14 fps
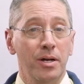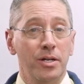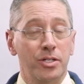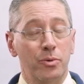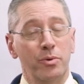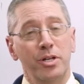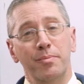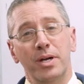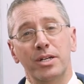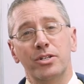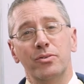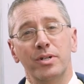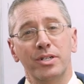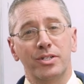So when you
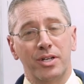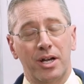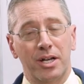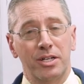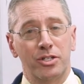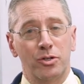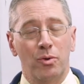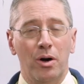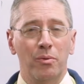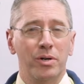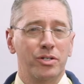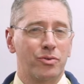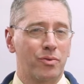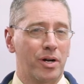measure in science, you
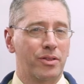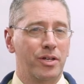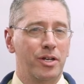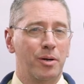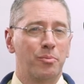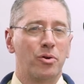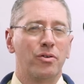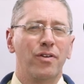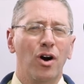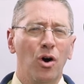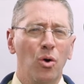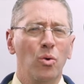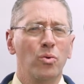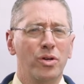always write the number of
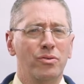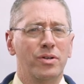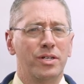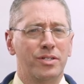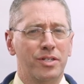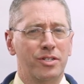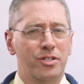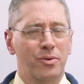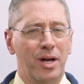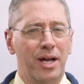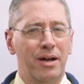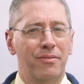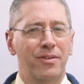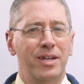whole units that you
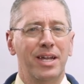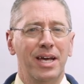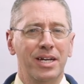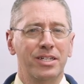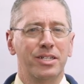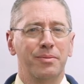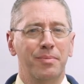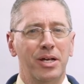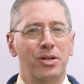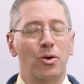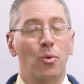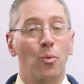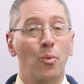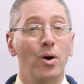have and estimate
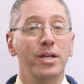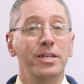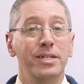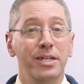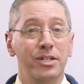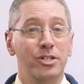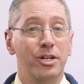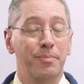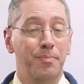one digit